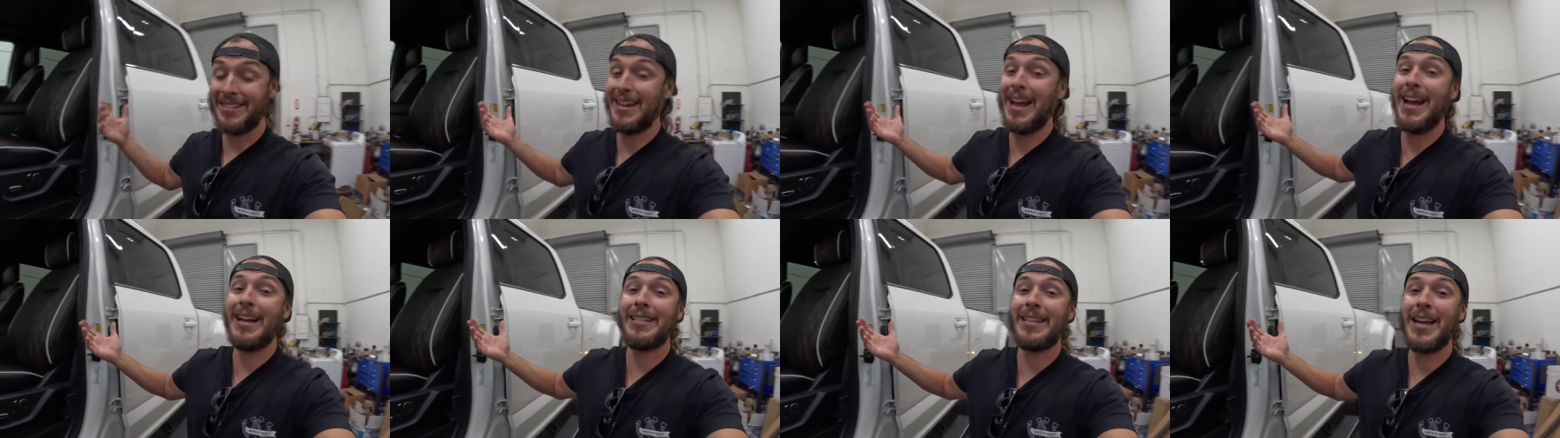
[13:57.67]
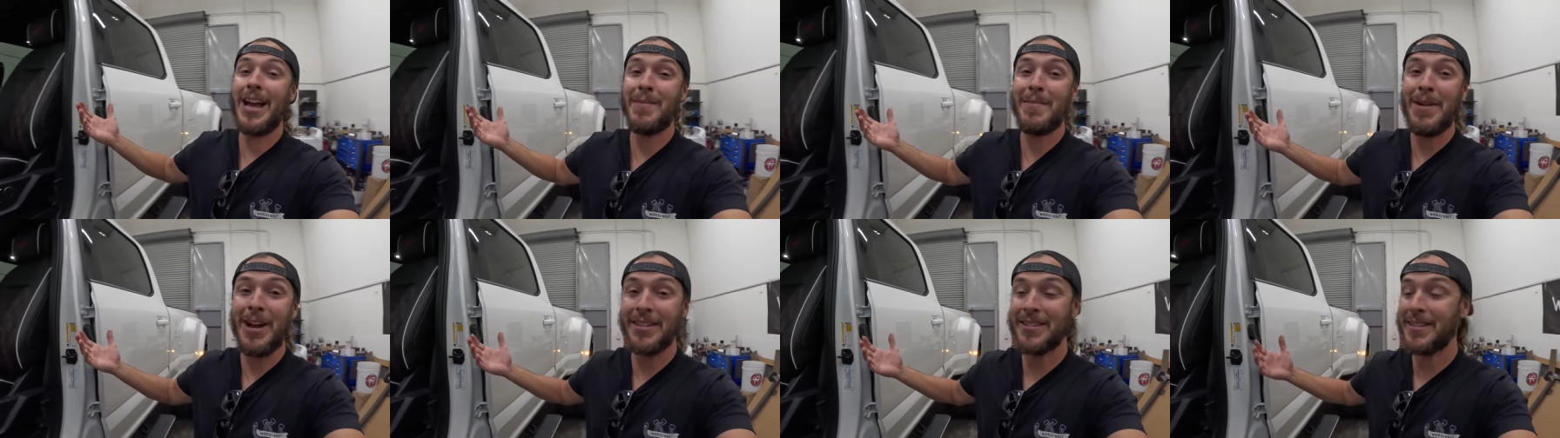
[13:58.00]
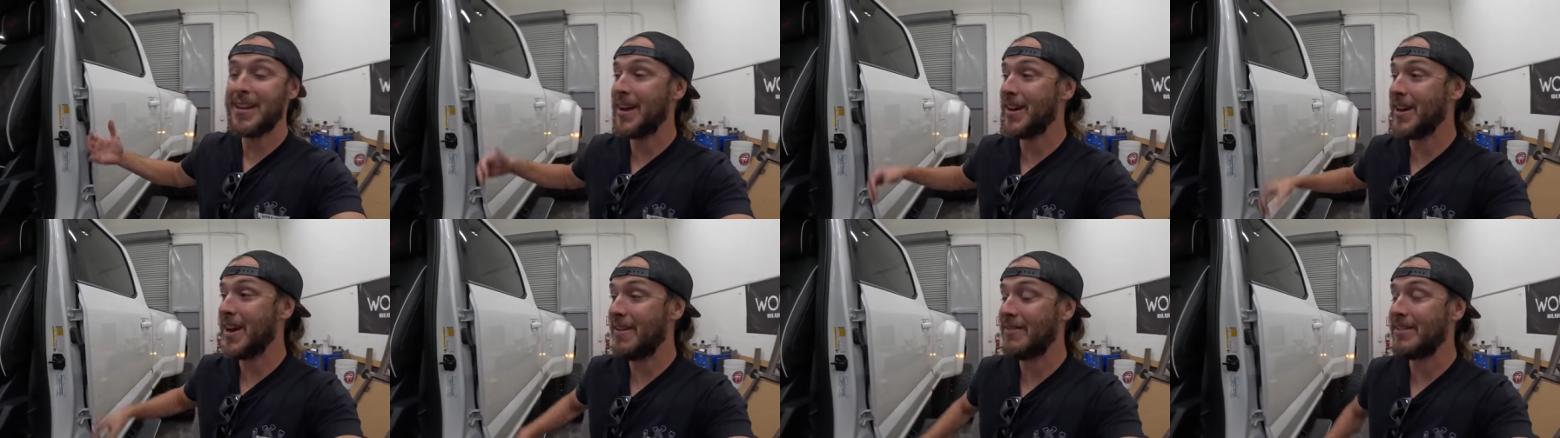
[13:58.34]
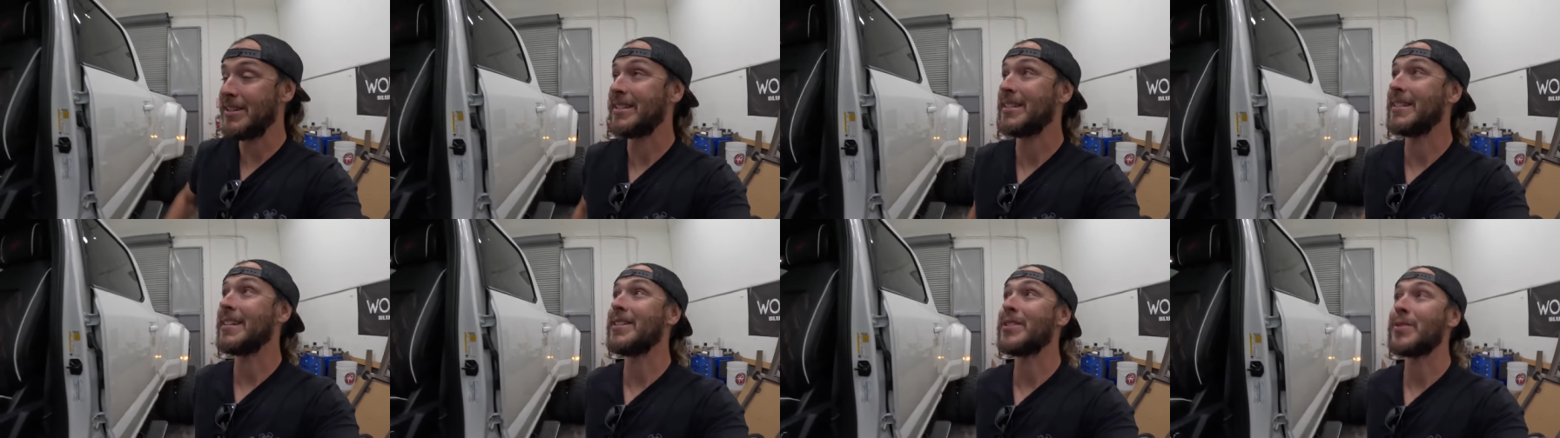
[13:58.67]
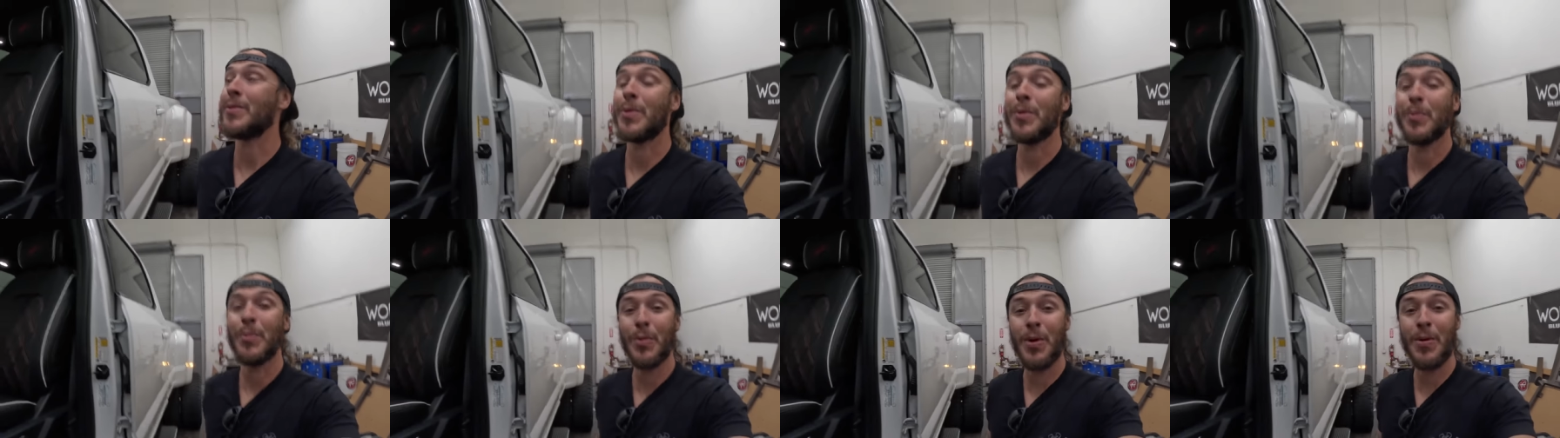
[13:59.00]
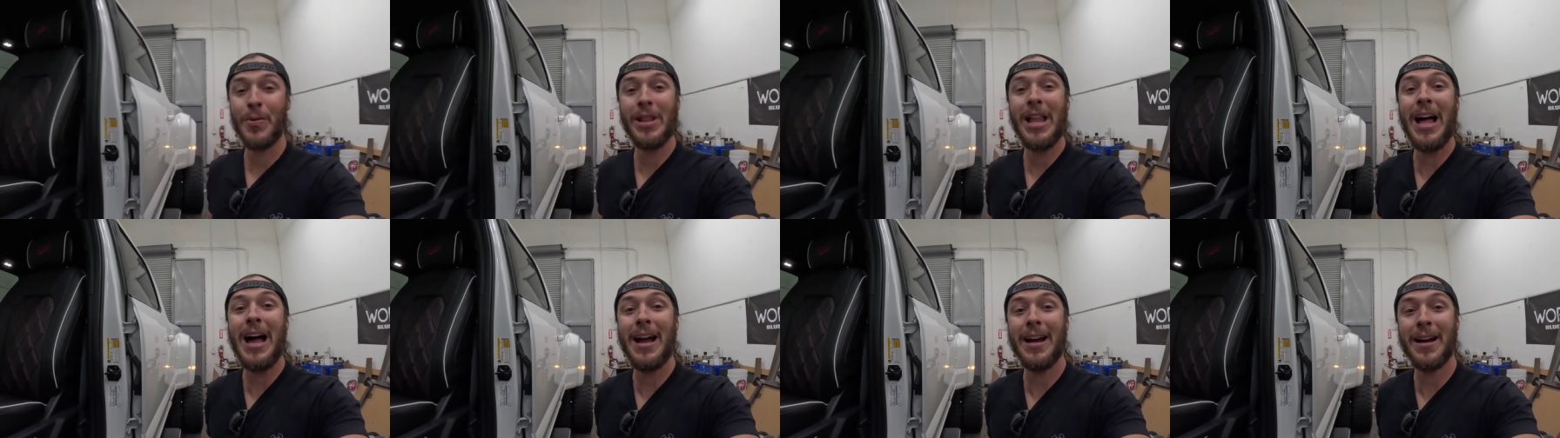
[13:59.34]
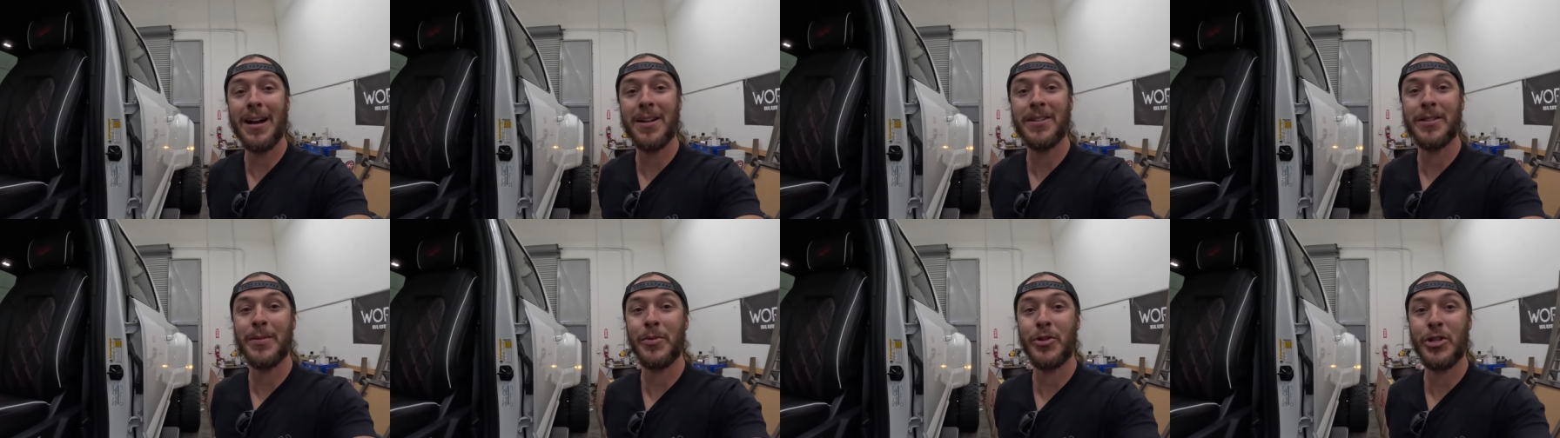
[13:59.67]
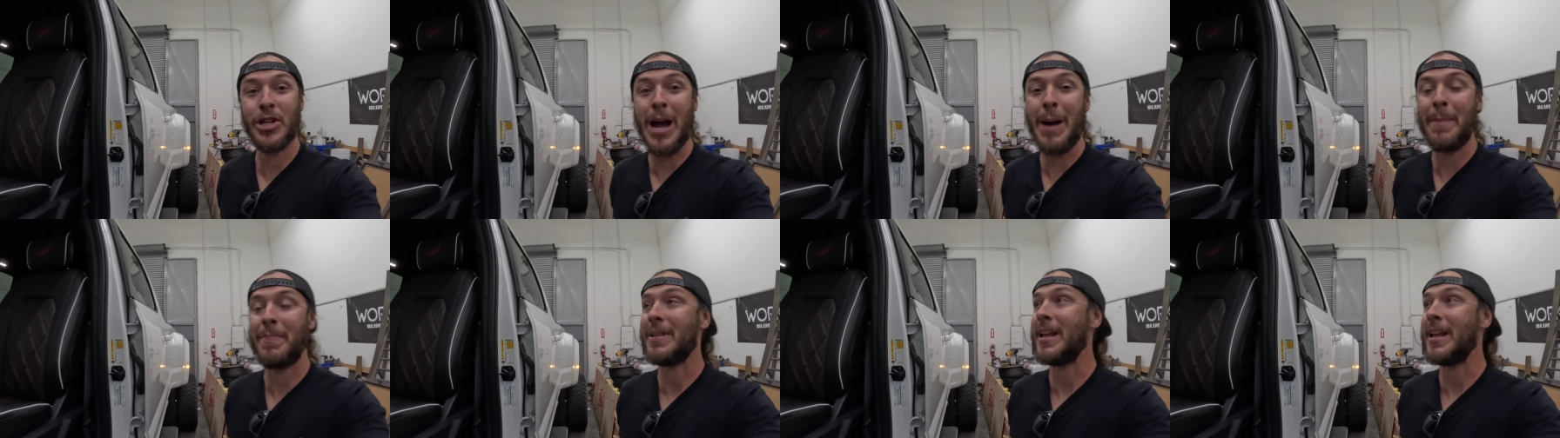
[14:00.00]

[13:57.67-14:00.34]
nighttime outside, obviously, so we're relying on some shop